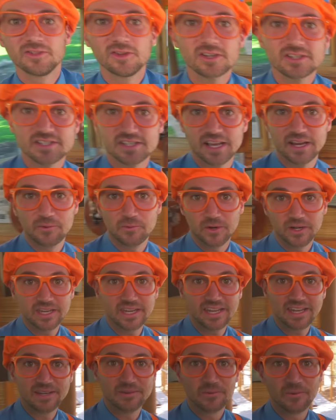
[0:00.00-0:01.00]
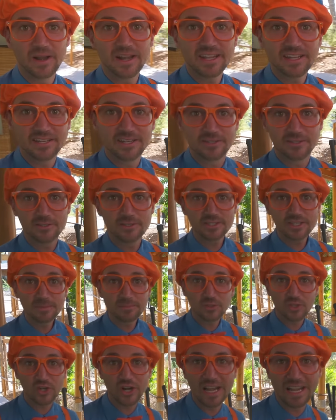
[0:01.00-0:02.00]
Looks like we're getting ready to do some
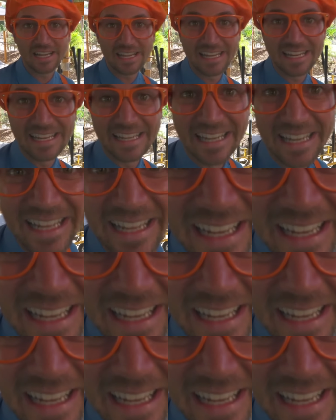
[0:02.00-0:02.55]
training.